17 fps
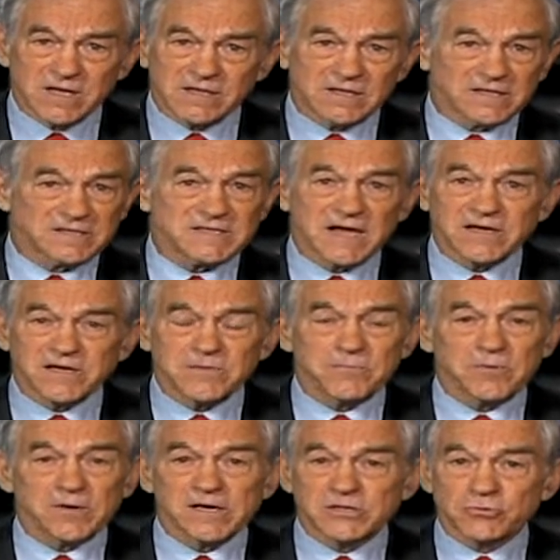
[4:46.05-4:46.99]
The
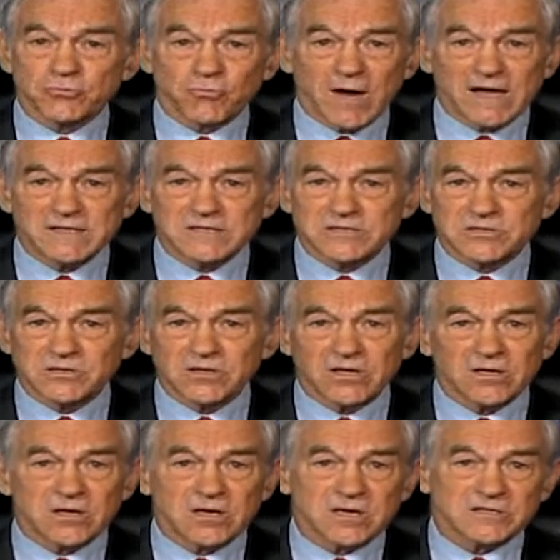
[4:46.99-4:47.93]
executive branch writes
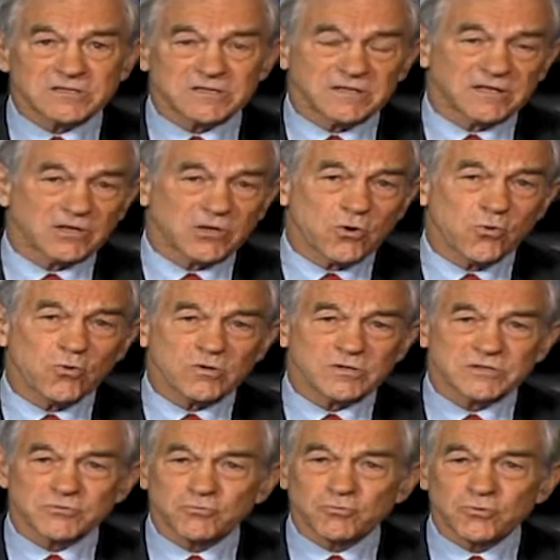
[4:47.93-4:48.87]
laws and the
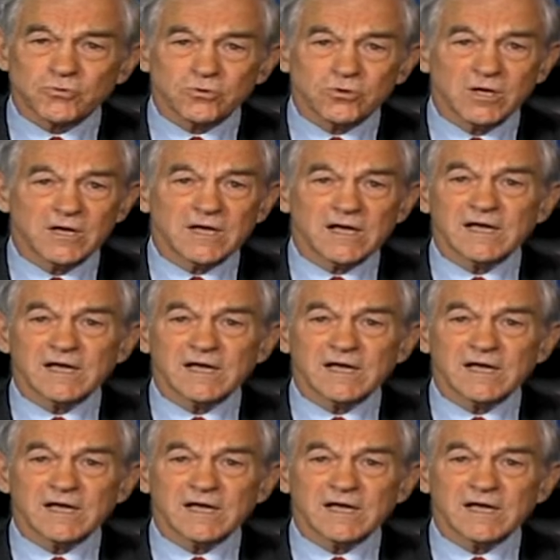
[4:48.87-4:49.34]
courts rule,